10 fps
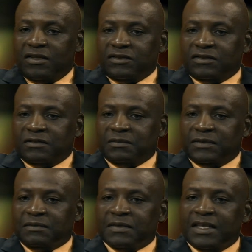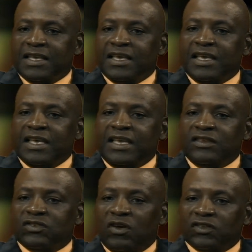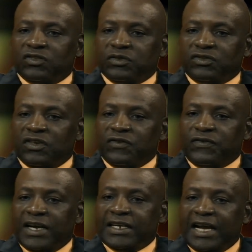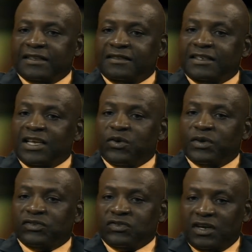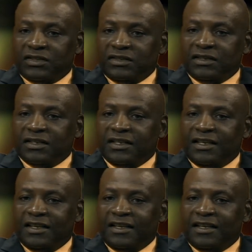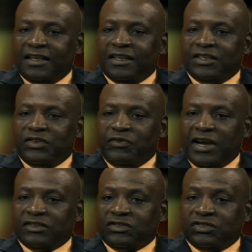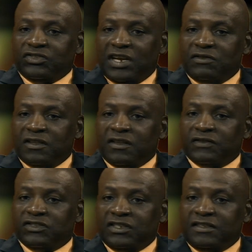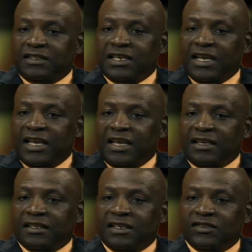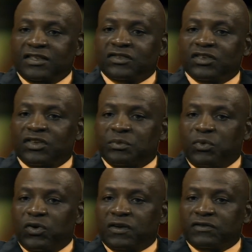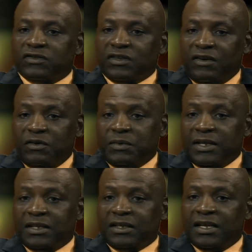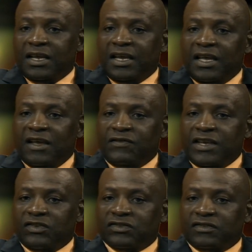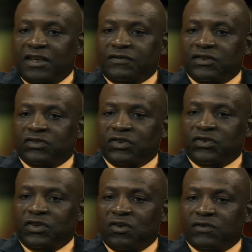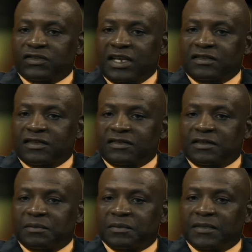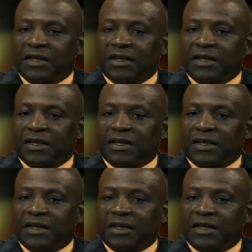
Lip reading: others. He's also a certified ICAO instructor, Director General of the GCAA. He sits on the board of the Caribbean Aviation Safety and Security Oversight System.